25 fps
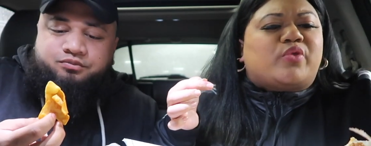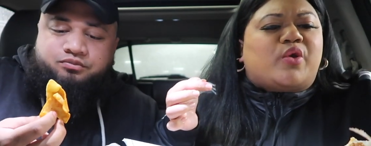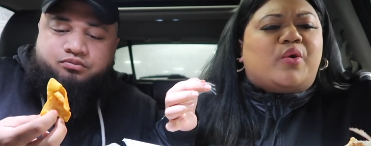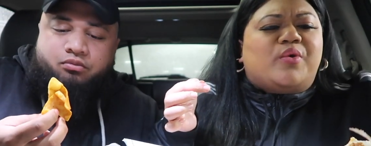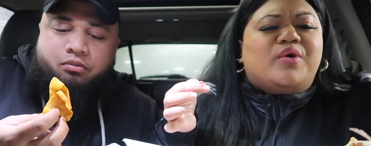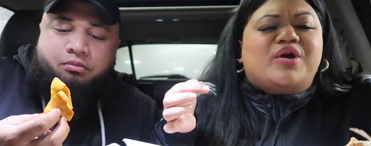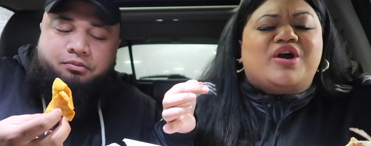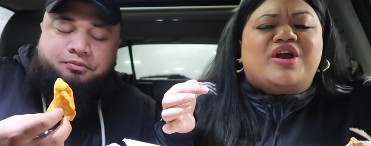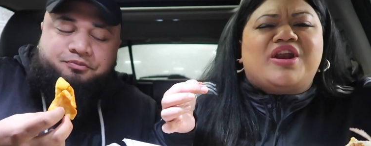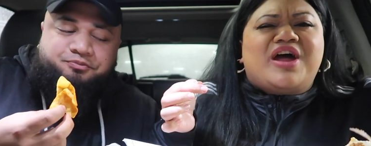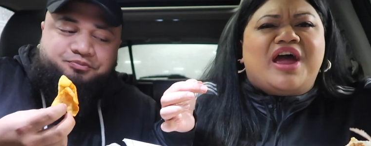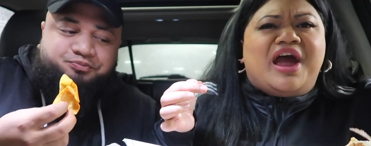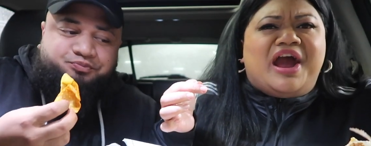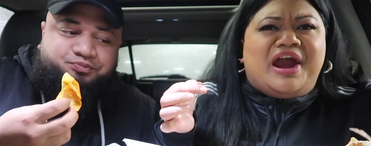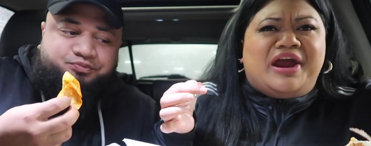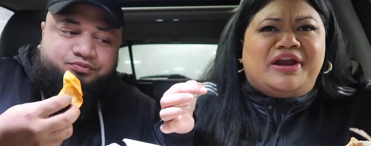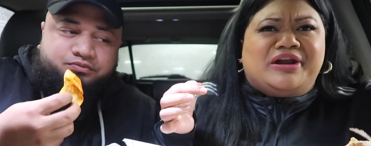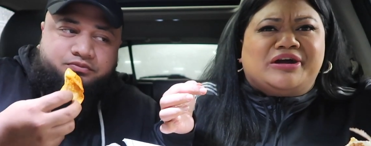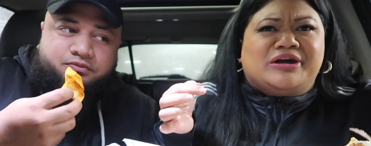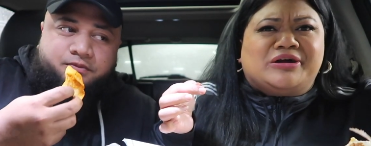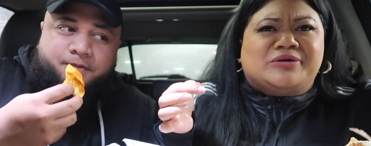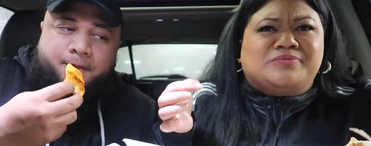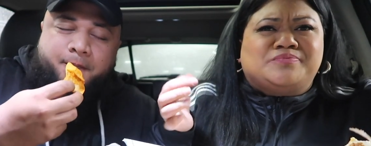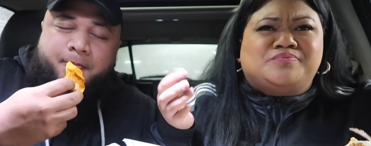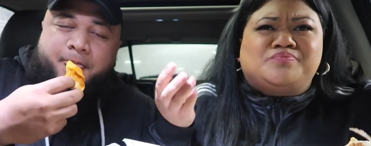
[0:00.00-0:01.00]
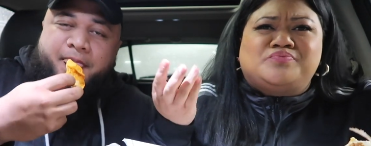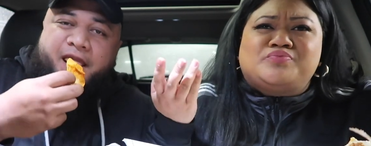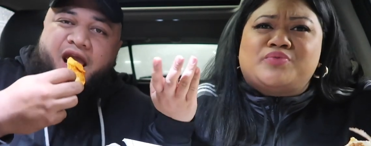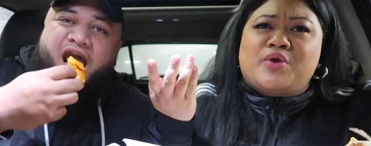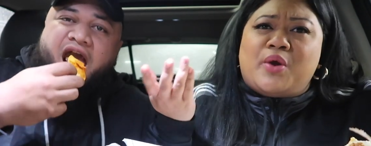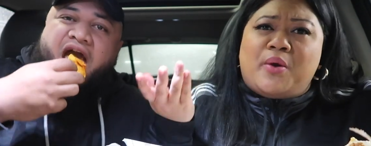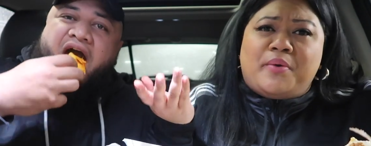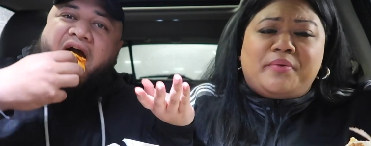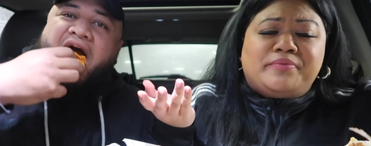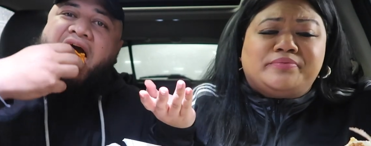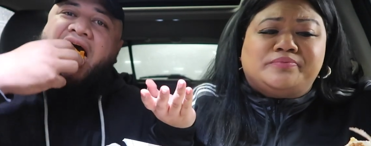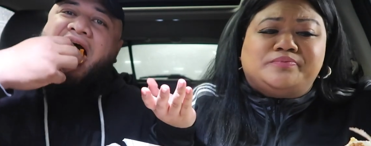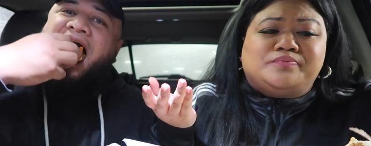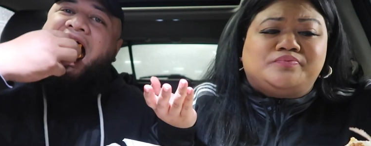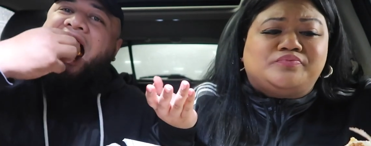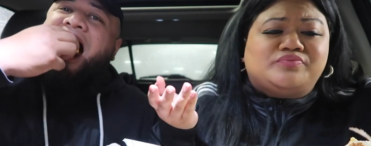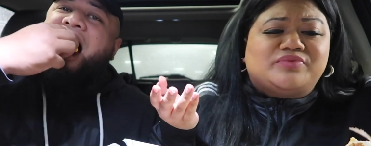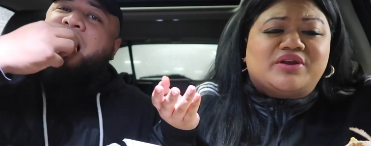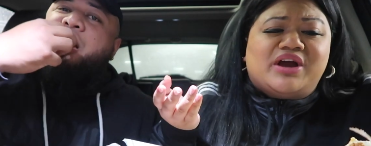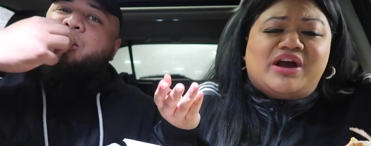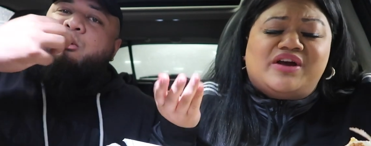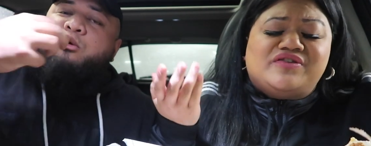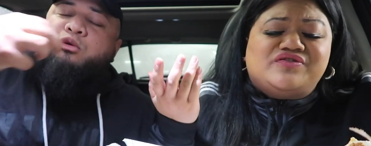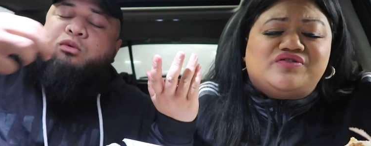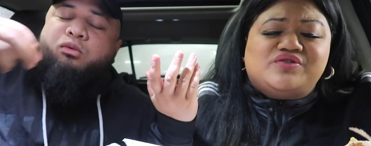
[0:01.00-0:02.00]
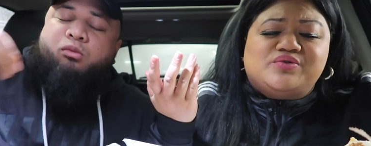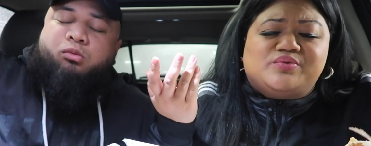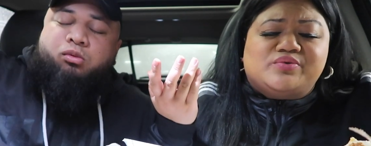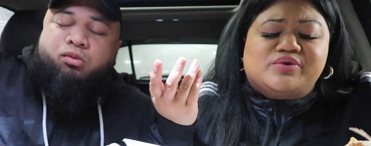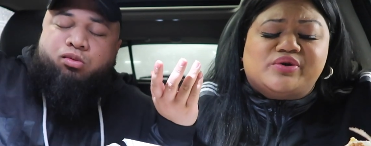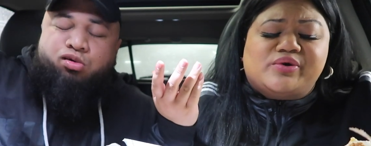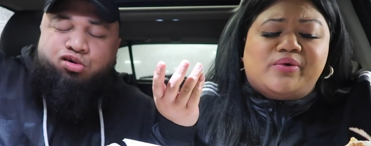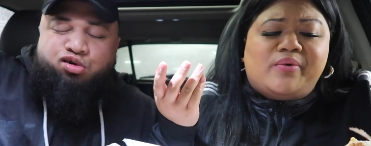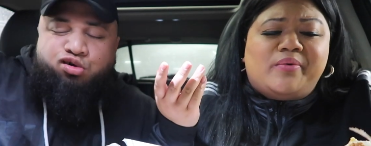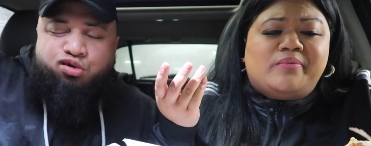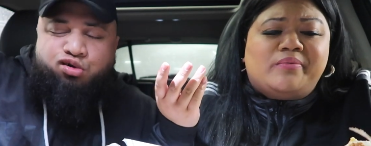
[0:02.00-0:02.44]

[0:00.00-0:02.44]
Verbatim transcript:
Speaker 1: we got a hater, as you will.